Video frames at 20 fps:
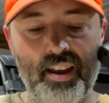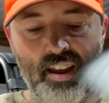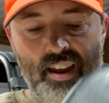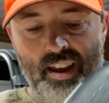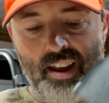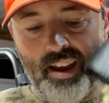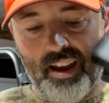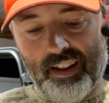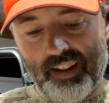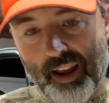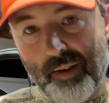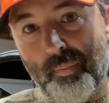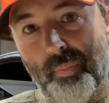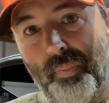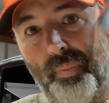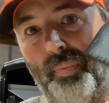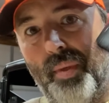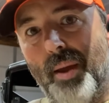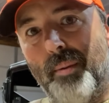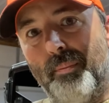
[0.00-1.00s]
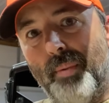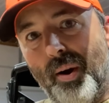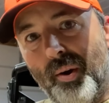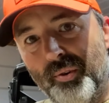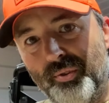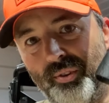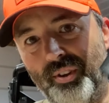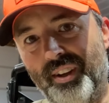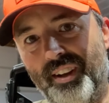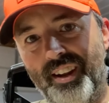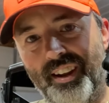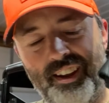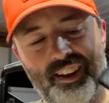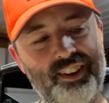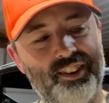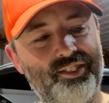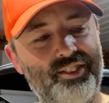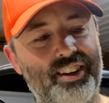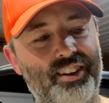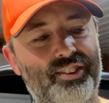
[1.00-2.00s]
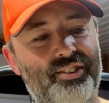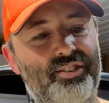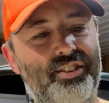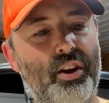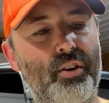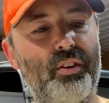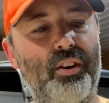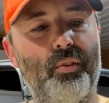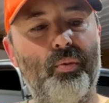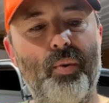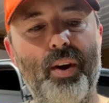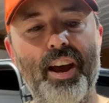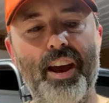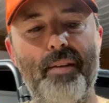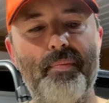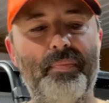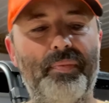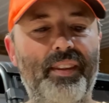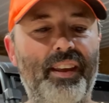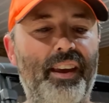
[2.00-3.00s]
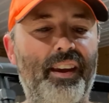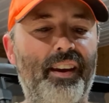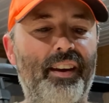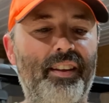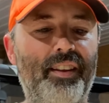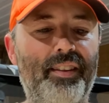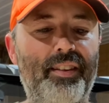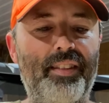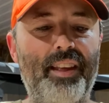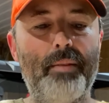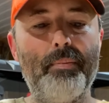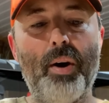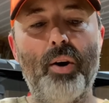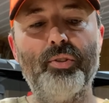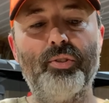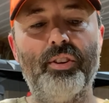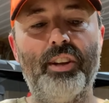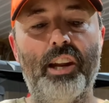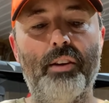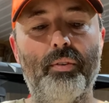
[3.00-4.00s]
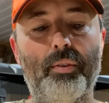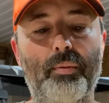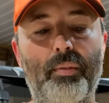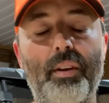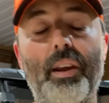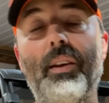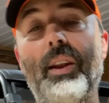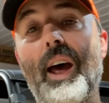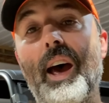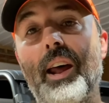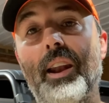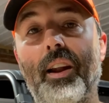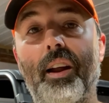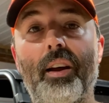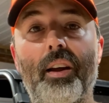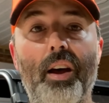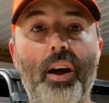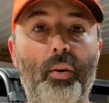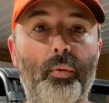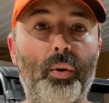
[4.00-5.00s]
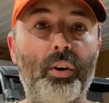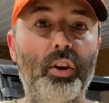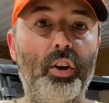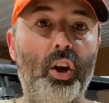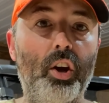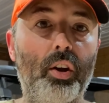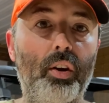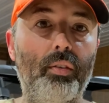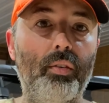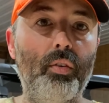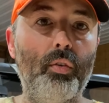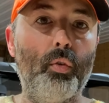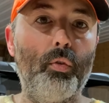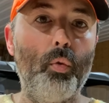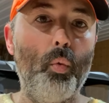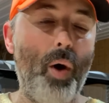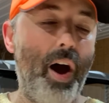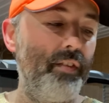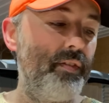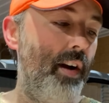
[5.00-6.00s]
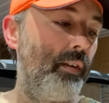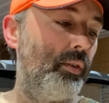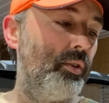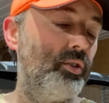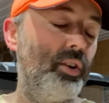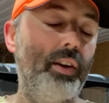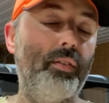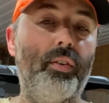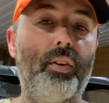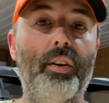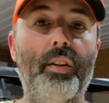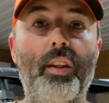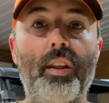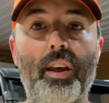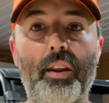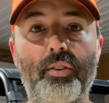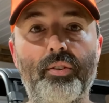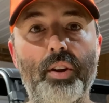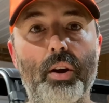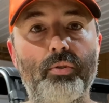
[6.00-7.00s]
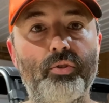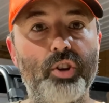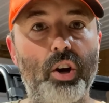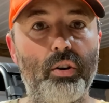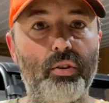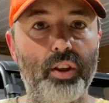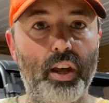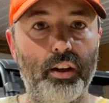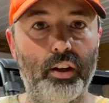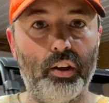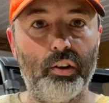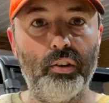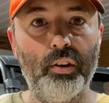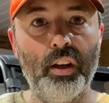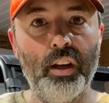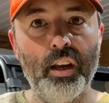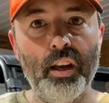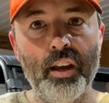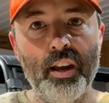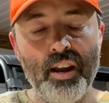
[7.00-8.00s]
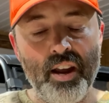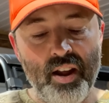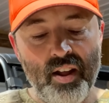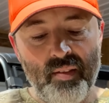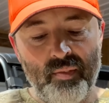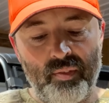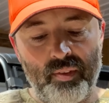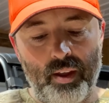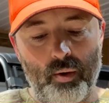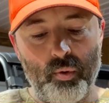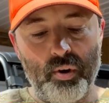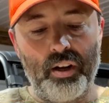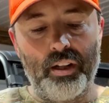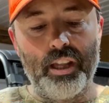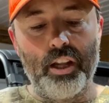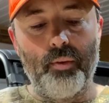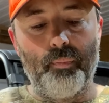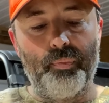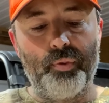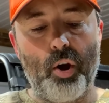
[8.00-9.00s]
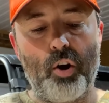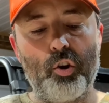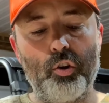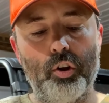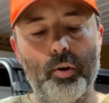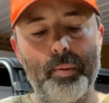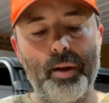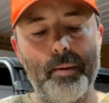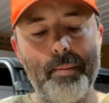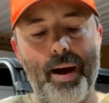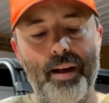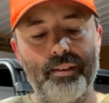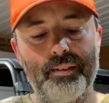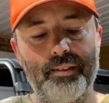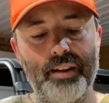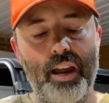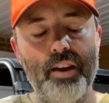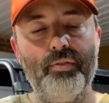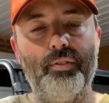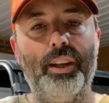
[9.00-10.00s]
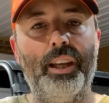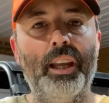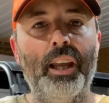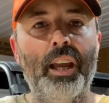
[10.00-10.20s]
And they boasted, this thing's soaking wet, they boasted it had a really good Wi-Fi receiver, and it's no joke, they do. I want to talk a little bit about safety.